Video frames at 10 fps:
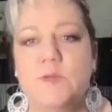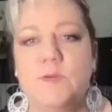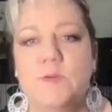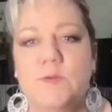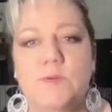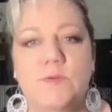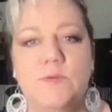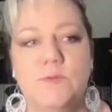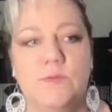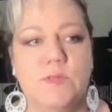
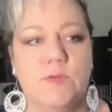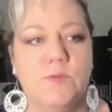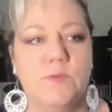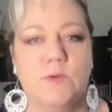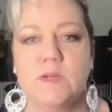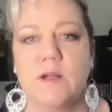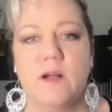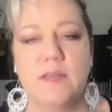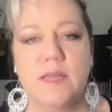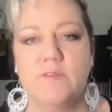to work
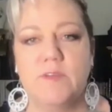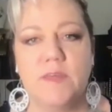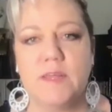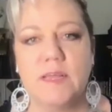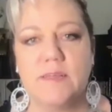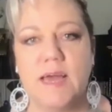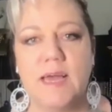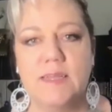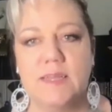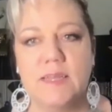on everything like
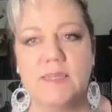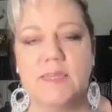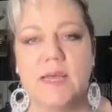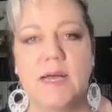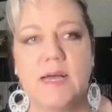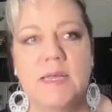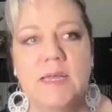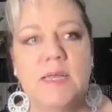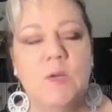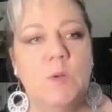that. And
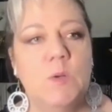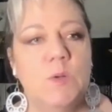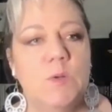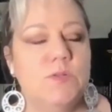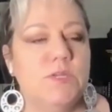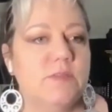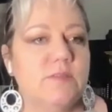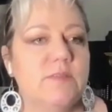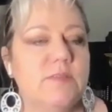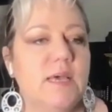
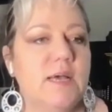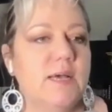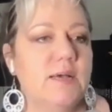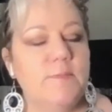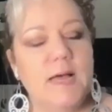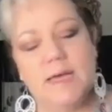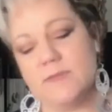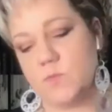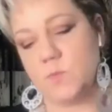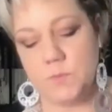just
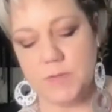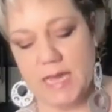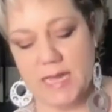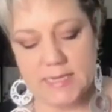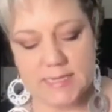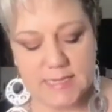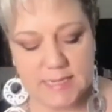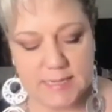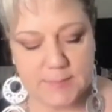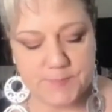as when we had
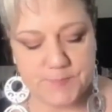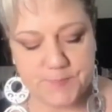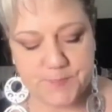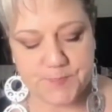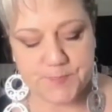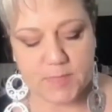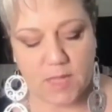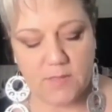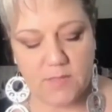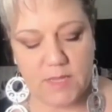
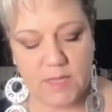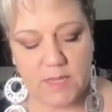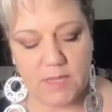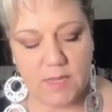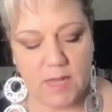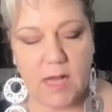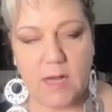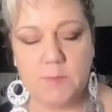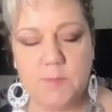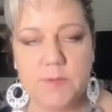the
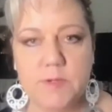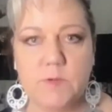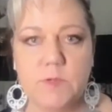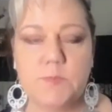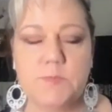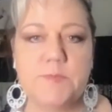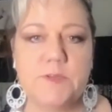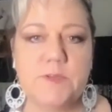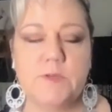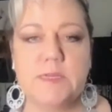hub group,
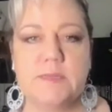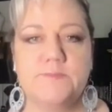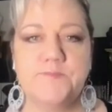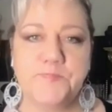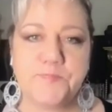they're doing